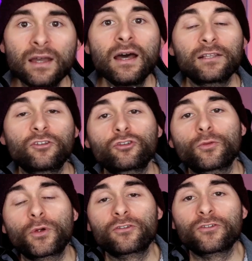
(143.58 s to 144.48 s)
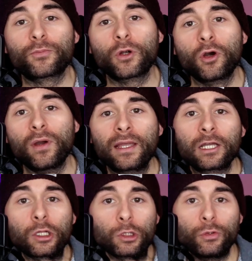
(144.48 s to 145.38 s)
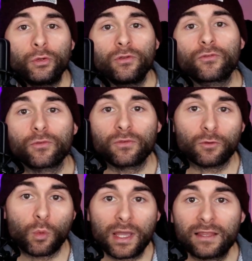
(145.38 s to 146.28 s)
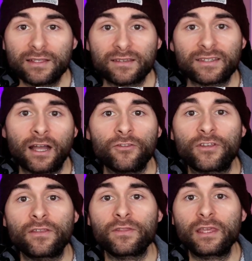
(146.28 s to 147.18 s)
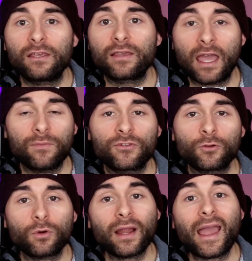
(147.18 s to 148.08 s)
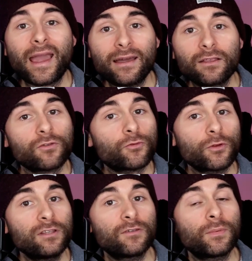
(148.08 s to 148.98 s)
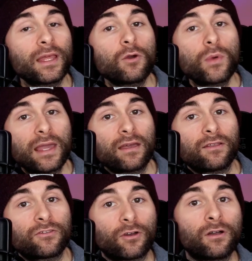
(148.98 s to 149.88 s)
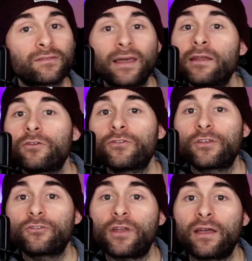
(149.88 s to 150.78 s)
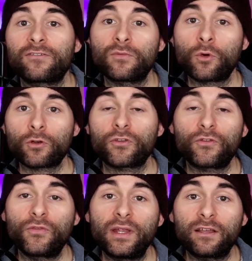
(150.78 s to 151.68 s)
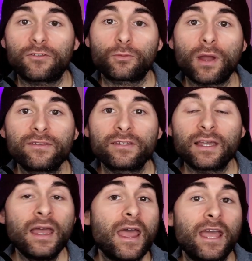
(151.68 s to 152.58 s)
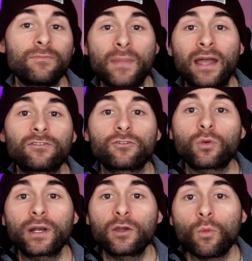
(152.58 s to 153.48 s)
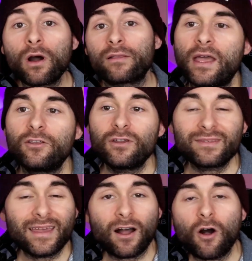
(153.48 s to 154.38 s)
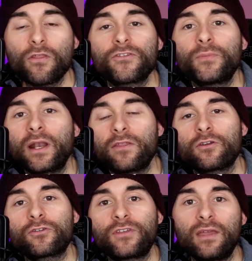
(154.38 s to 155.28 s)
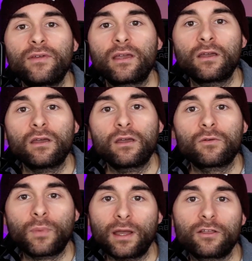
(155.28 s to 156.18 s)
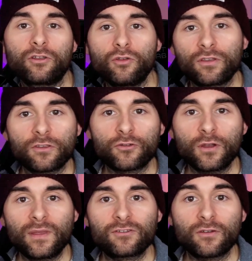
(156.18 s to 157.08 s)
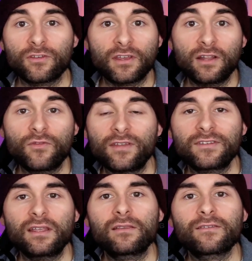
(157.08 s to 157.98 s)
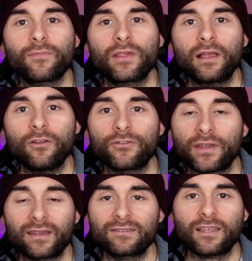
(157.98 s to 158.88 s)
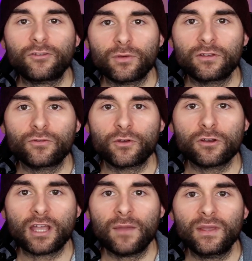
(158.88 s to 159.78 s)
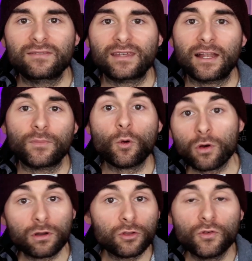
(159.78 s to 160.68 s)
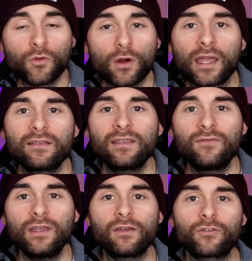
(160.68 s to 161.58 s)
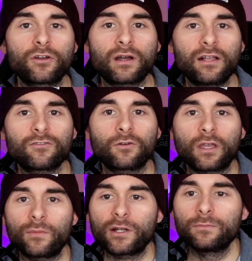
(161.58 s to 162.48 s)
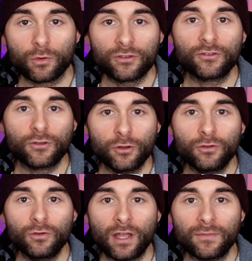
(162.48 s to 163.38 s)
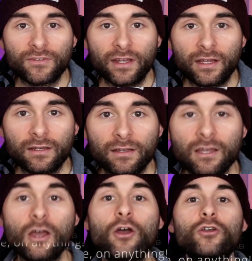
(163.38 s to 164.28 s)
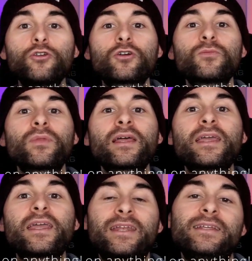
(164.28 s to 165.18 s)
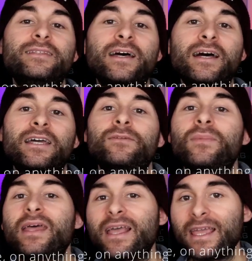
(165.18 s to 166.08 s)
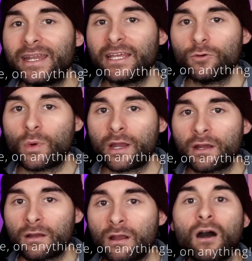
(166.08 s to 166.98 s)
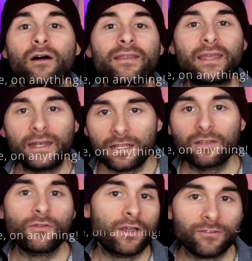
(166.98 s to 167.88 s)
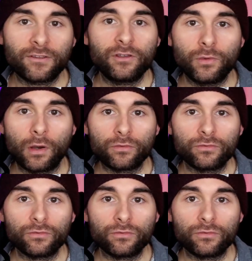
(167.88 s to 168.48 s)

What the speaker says: Additional perks of Pro include weekly discounts in the game store and free-to-play weekends on titles such as Immortals Phoenix Rising and Madden 21. And you can take all this money that you're saving by using the streaming service and invest it in something else, like accessories for your gaming setup or a new 4K TV if you're a console gamer. Reason 2 to adopt Stadia? You can play anytime, anywhere, on any device that you own.